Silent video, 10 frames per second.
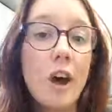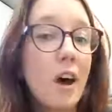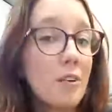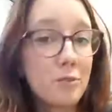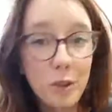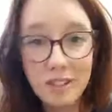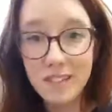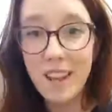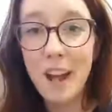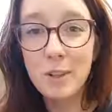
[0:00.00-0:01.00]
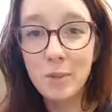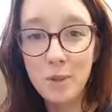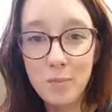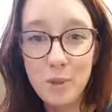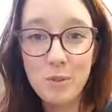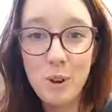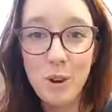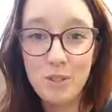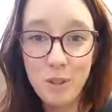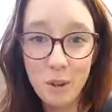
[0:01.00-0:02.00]
Fort Saskatchewan, Spruce
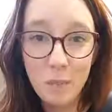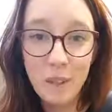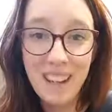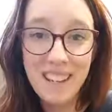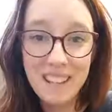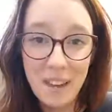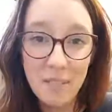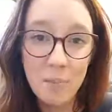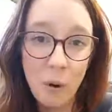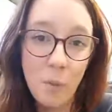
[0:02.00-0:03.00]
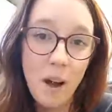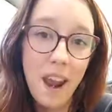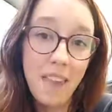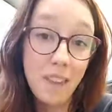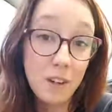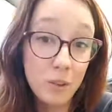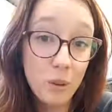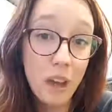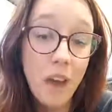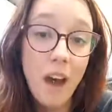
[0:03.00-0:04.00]
Grove, Stony Plain, Devon, Beaumont, and
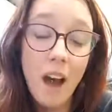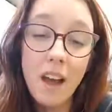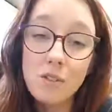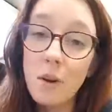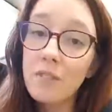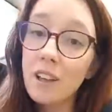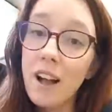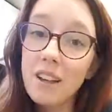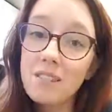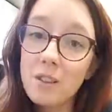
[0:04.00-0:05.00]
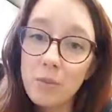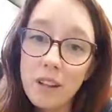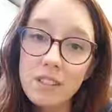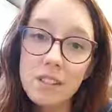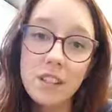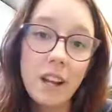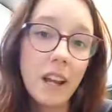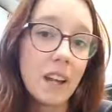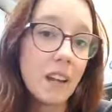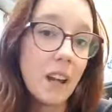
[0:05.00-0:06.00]
Leduc. I do have clients in Red Deer,
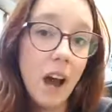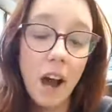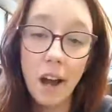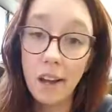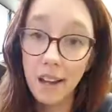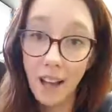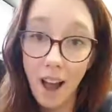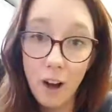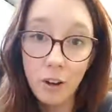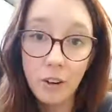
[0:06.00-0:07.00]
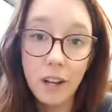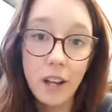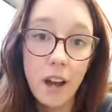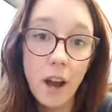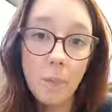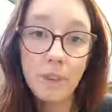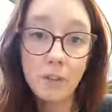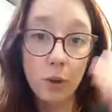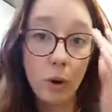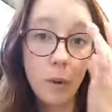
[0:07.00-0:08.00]
in Calgary.
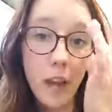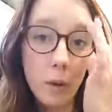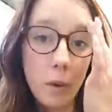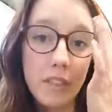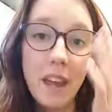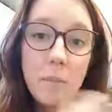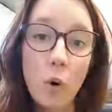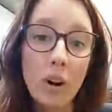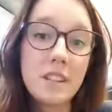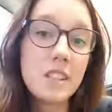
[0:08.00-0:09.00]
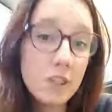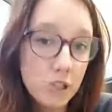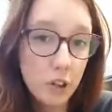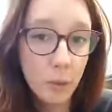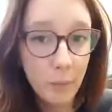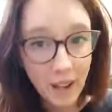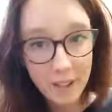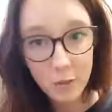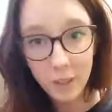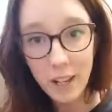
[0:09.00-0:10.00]
If you're okay with a more
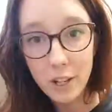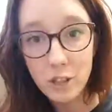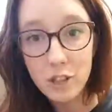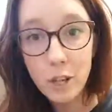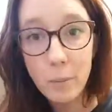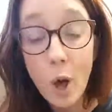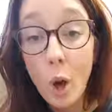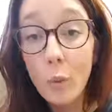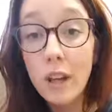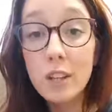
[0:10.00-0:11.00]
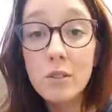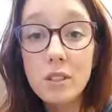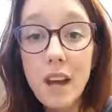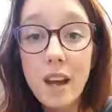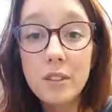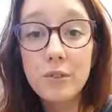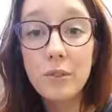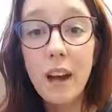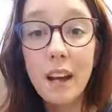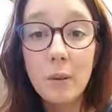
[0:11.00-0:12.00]
digital-based relationship, we can do taxes
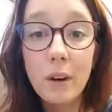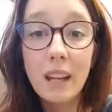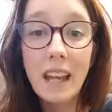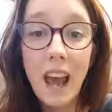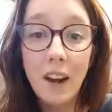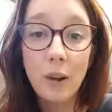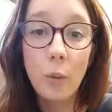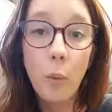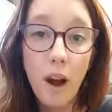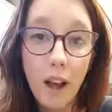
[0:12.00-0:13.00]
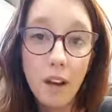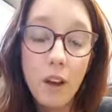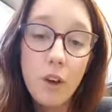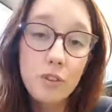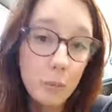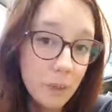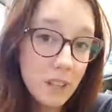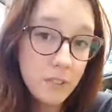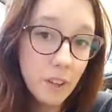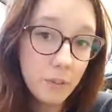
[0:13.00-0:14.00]
for anybody Canada-wide. So
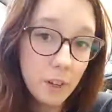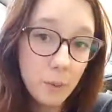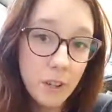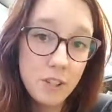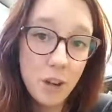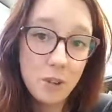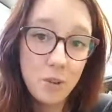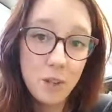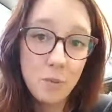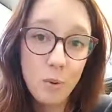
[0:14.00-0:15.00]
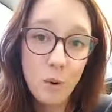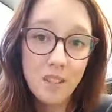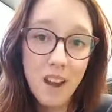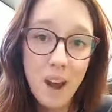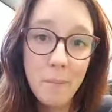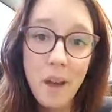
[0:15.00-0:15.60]
please feel free to reach out to us one more time.